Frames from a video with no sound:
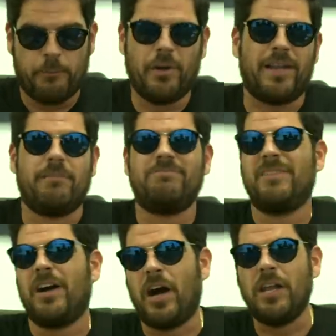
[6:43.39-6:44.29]
But
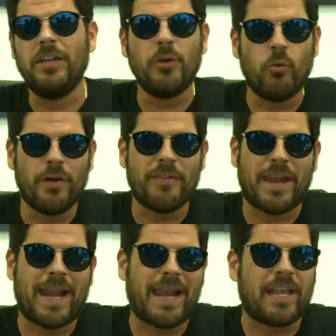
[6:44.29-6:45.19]
a little one
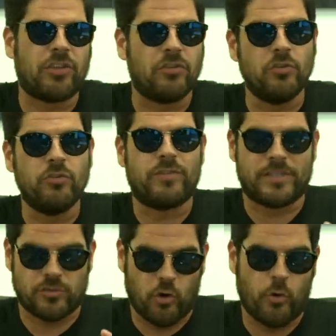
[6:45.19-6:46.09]
that I like to use
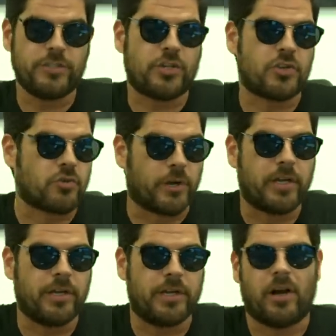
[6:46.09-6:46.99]
that's always a
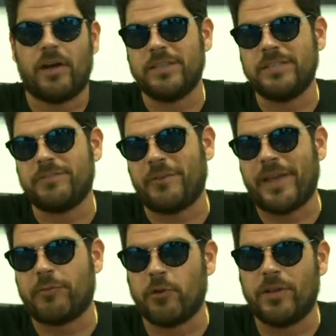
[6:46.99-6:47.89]
shortcut on these
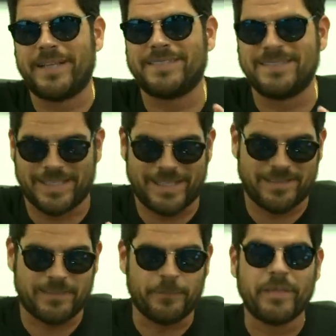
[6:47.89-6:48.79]
fake Rolexes is